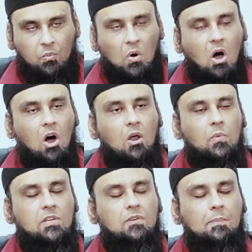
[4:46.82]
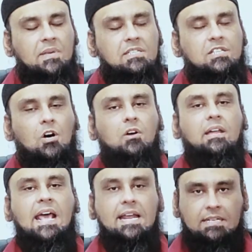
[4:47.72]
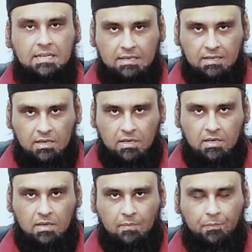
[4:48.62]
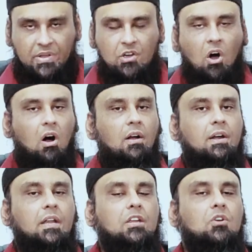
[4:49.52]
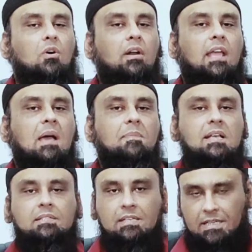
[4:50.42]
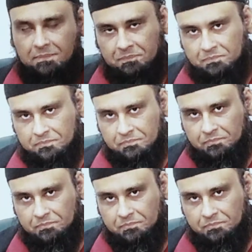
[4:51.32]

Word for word: The war which will be so great beyond your capacity.